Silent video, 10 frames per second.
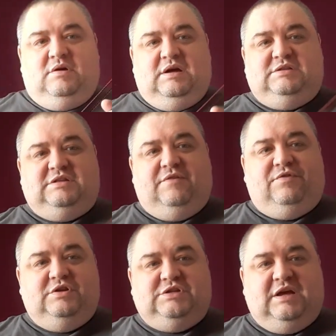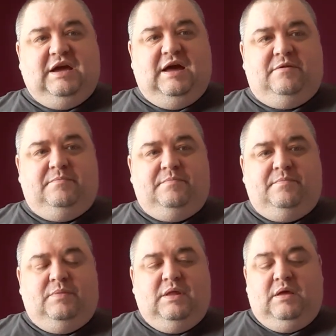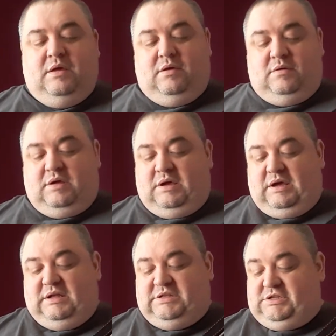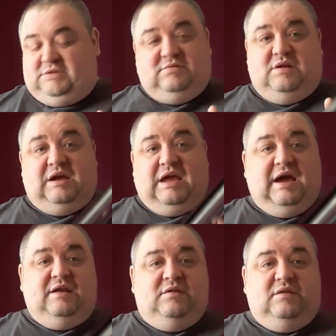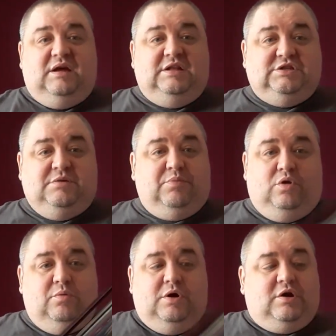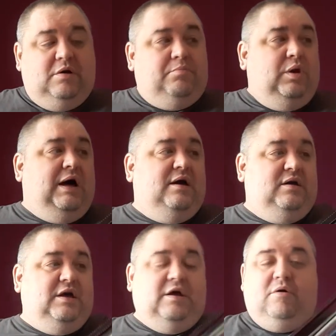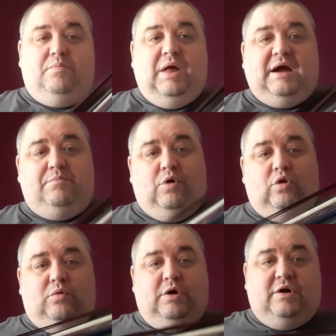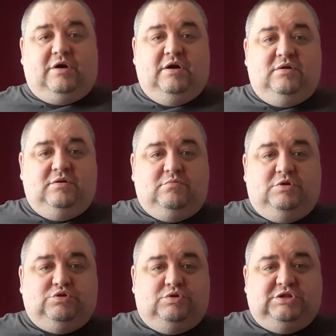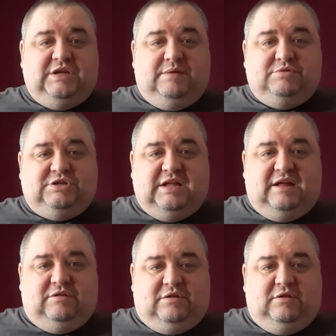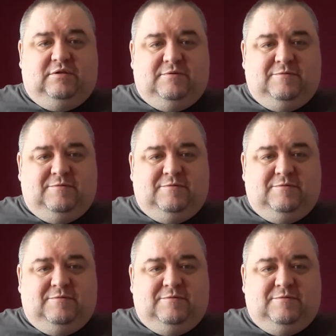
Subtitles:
It's different again. It's a BULLWORKER black, a black BULLWORKER, which would seem standard,